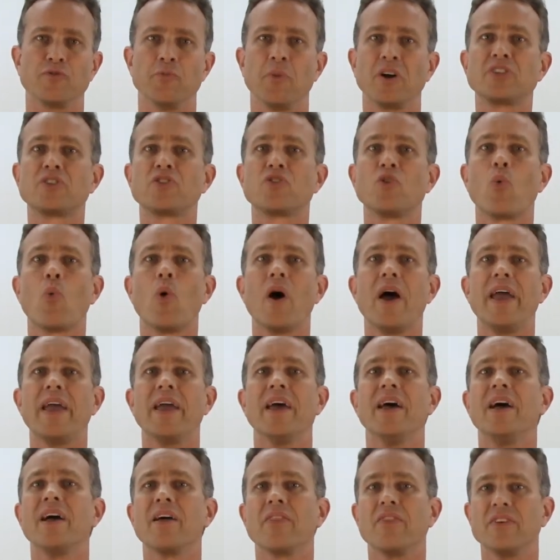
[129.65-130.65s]
much the way
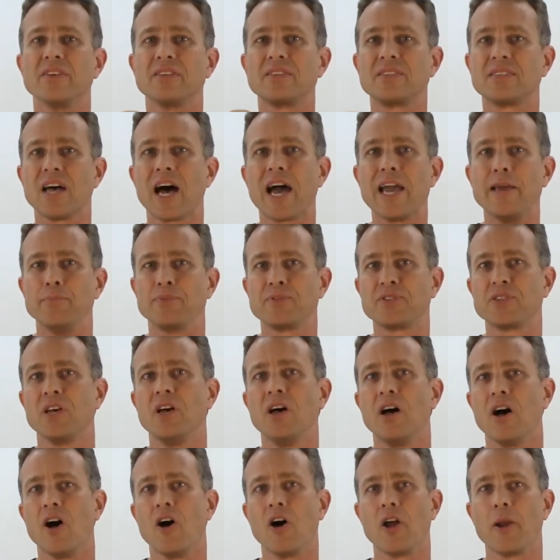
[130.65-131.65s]
the sipes
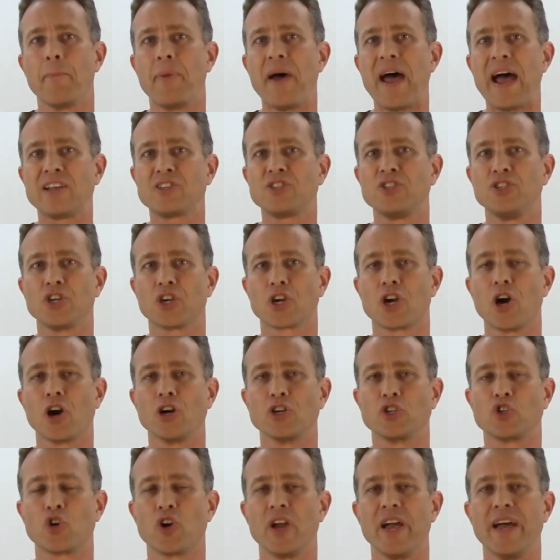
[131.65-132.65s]
on a passenger car
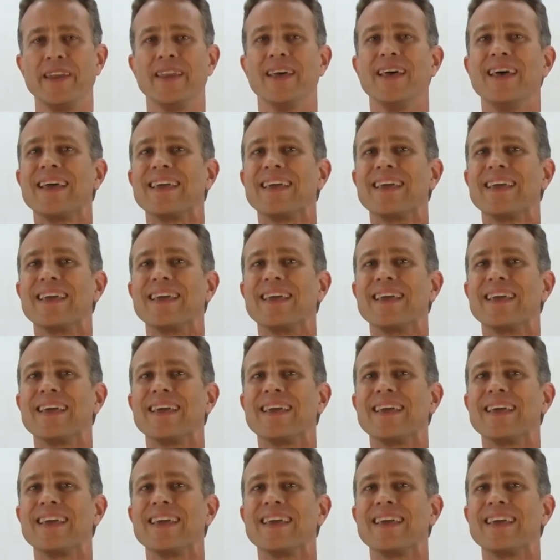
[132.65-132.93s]
tread